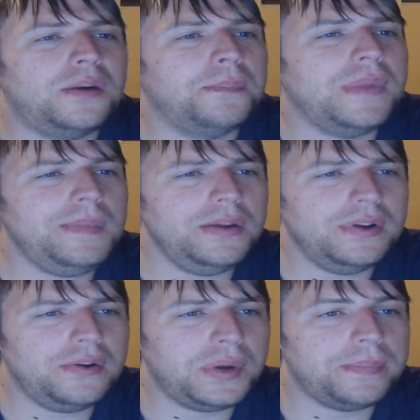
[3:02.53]
Maybe
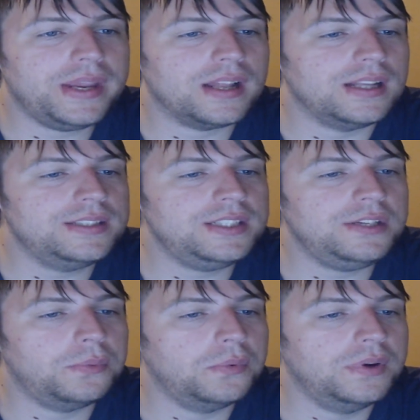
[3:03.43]
with a VPN. Let's see
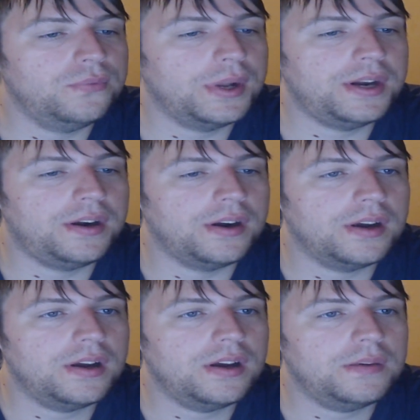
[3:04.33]
whether
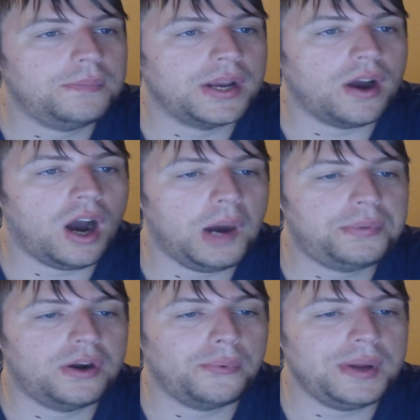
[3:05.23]
my
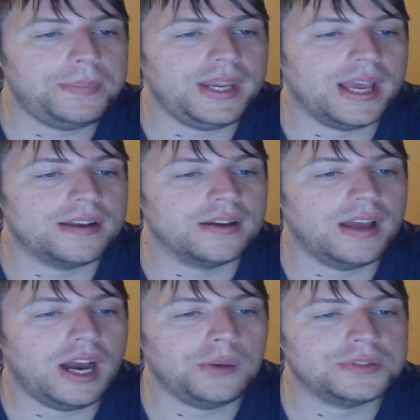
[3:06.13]
Opera VPN
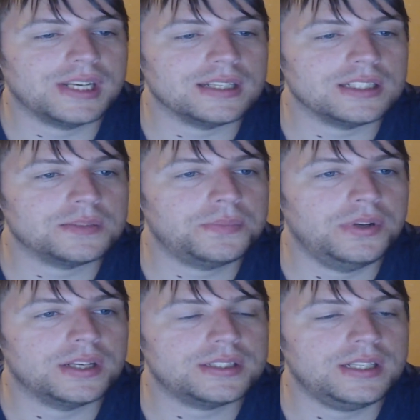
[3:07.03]
helps that. Let's
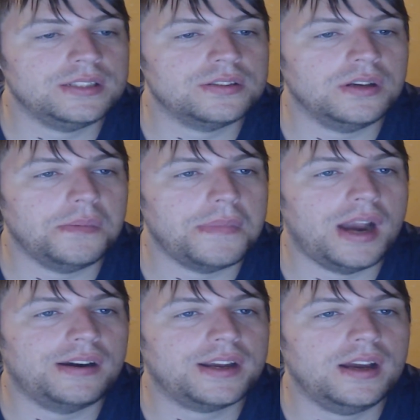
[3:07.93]
put us into
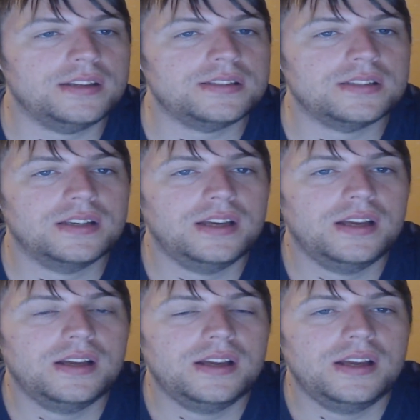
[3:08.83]
Americas
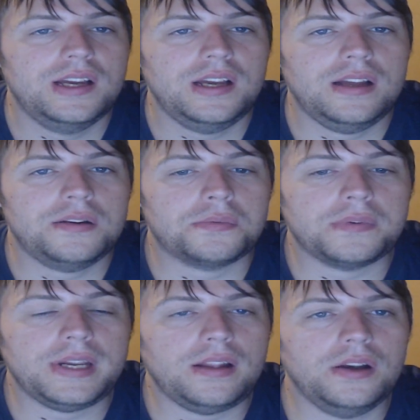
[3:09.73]
and
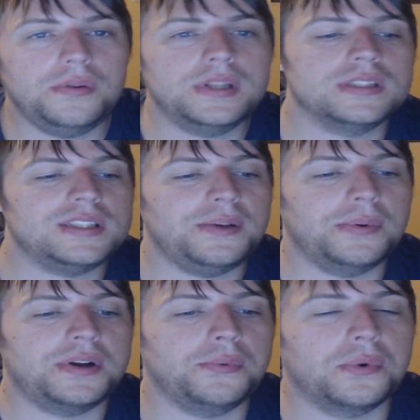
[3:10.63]
reload and see
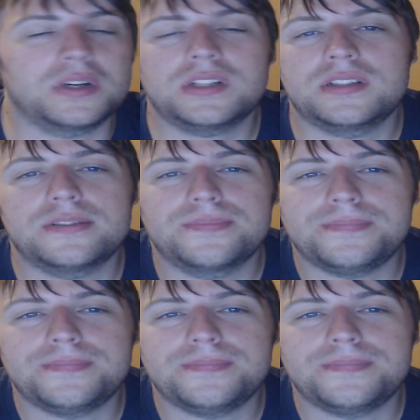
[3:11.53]
whether it works.